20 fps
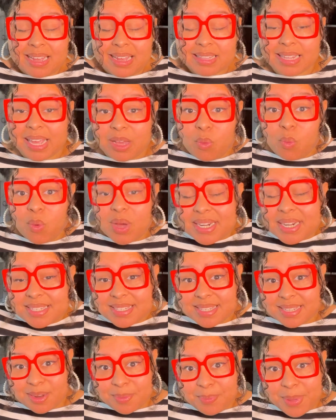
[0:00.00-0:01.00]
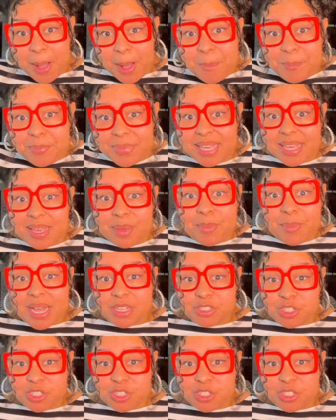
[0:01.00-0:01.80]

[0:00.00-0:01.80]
Like, what is it about me and my